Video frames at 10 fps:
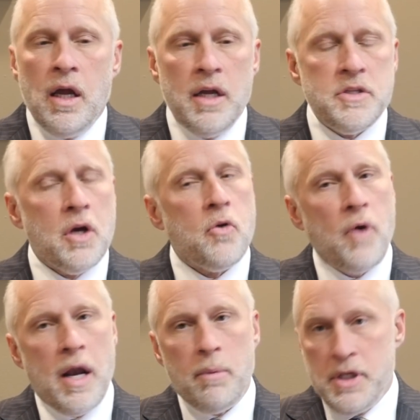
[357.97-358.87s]
It's
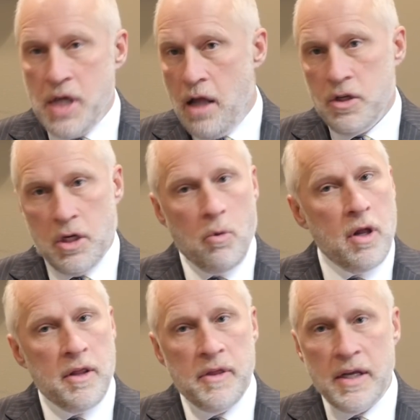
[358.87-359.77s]
incredibly challenging. One
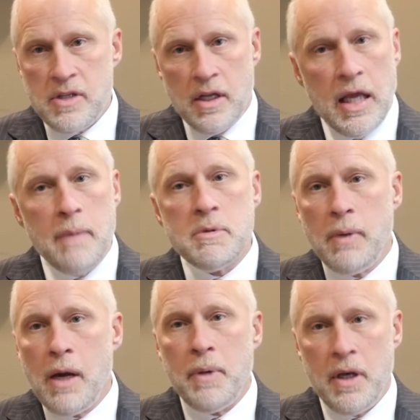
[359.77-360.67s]
of the things keeps
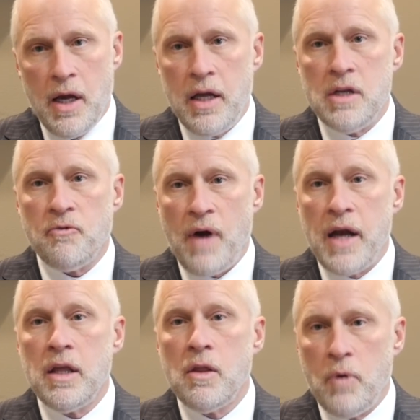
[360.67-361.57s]
me up at night is
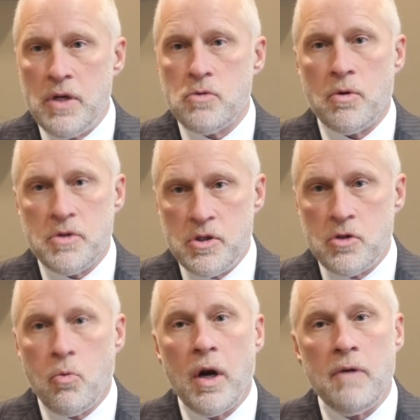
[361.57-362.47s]
finding the resources
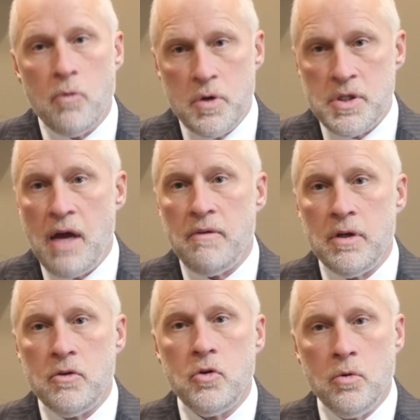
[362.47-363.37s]

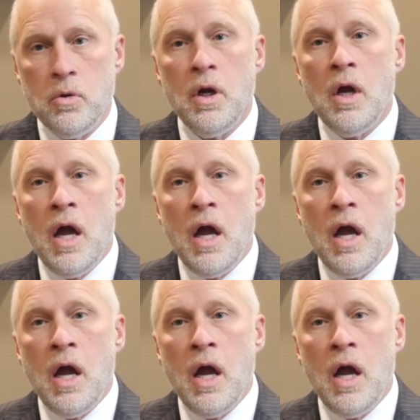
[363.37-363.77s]
24/7 to